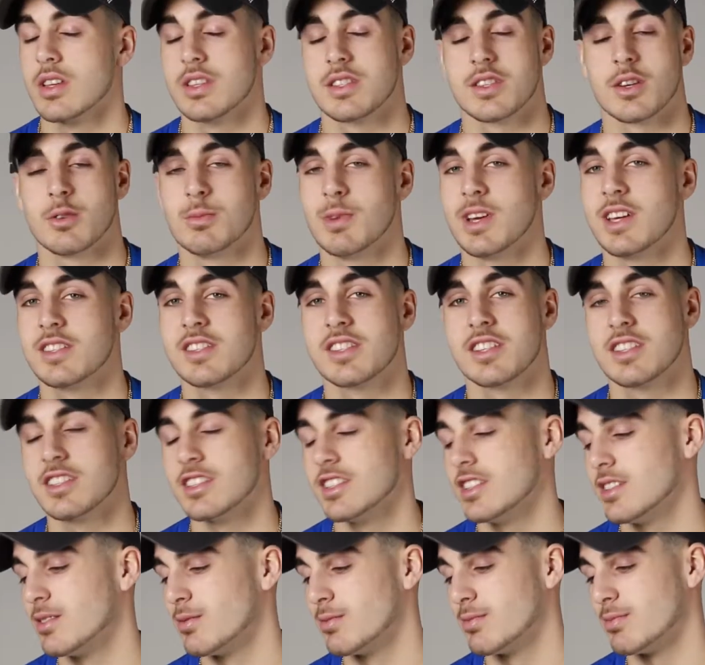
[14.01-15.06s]
So
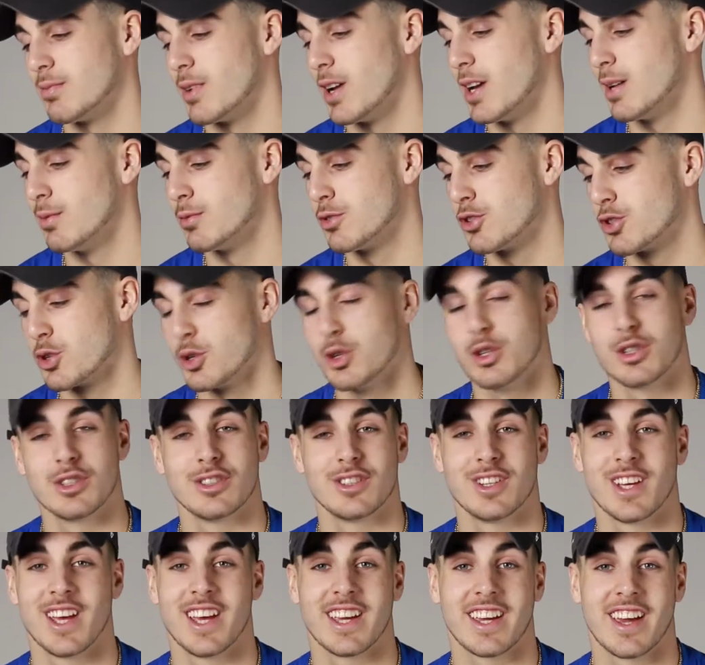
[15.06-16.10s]
basically, my name is Joel,
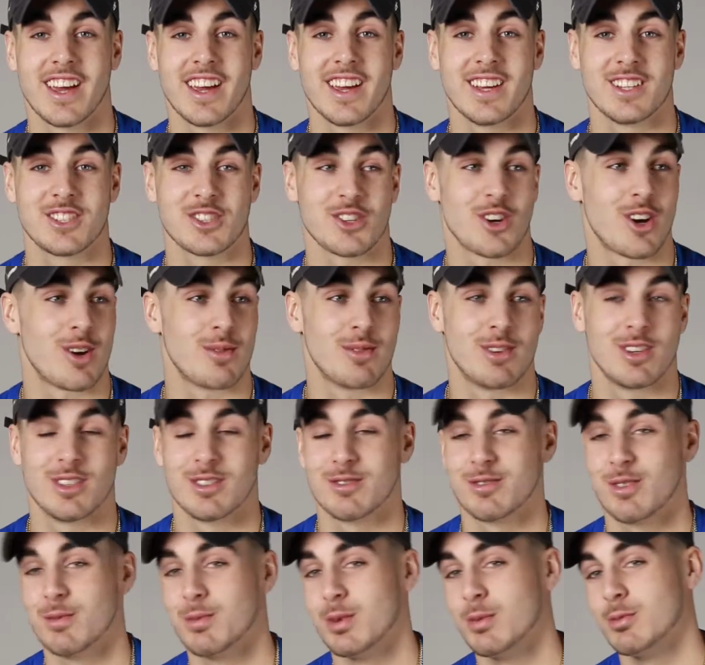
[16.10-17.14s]
aka Trauma,
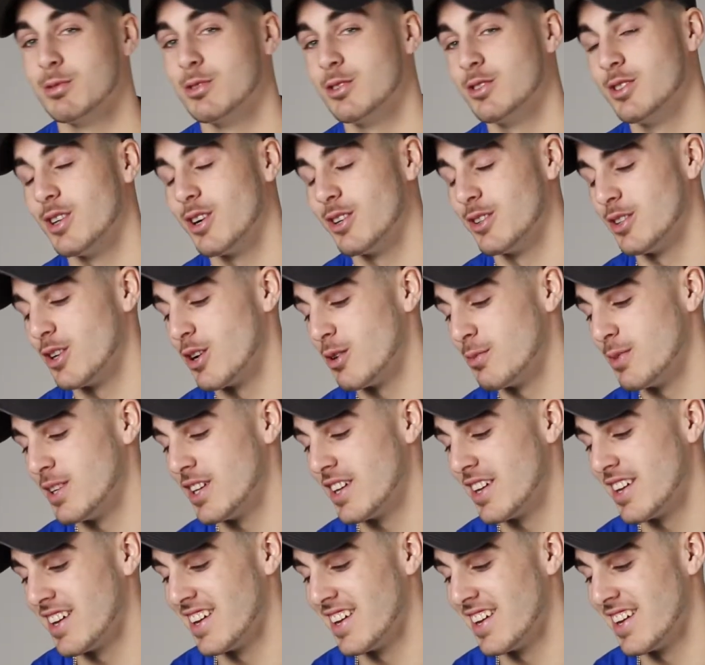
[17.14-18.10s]
for people who don't know me.